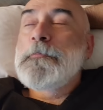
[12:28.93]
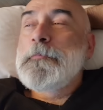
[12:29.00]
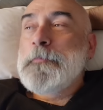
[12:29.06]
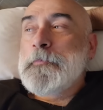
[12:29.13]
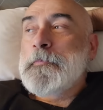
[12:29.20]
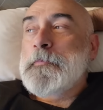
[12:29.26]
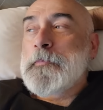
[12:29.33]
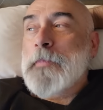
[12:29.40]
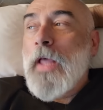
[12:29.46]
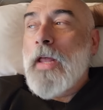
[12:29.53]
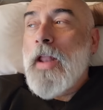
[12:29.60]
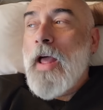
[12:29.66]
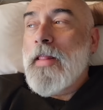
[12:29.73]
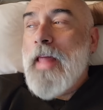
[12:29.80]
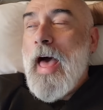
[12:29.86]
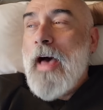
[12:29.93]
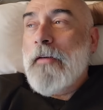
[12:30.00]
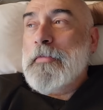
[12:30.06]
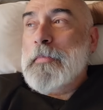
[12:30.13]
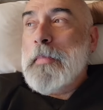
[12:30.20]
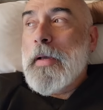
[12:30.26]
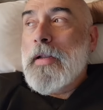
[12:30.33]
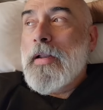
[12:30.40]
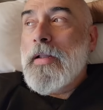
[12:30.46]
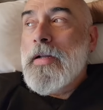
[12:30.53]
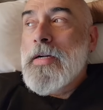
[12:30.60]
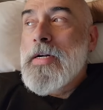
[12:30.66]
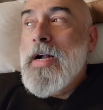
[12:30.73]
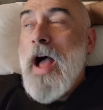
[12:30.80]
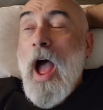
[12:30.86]
And I laughed, but
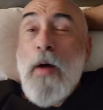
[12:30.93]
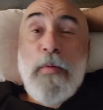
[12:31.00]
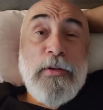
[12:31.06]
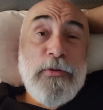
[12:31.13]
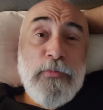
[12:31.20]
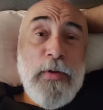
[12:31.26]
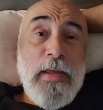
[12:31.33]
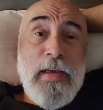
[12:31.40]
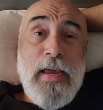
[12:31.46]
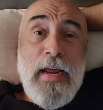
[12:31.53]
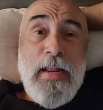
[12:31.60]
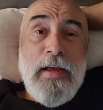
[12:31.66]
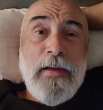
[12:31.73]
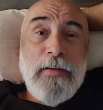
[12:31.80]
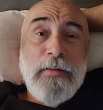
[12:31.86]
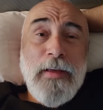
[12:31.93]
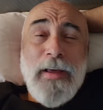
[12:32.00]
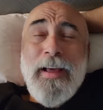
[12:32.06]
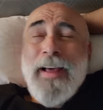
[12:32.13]
I wasn't really kidding.